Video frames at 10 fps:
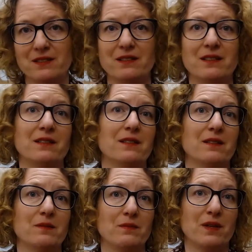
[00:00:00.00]

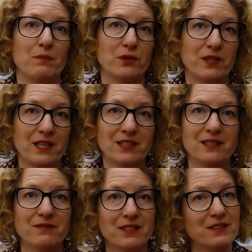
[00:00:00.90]
a potential
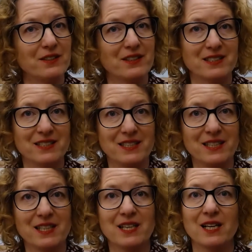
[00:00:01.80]
investor can
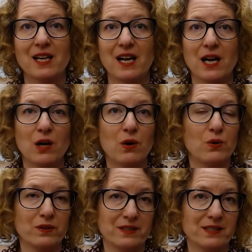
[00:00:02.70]
see
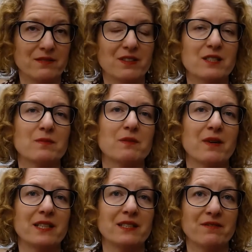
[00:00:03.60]
how this investment
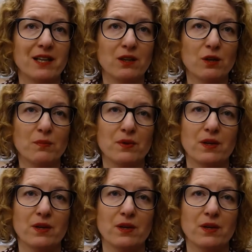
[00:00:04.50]
might develop.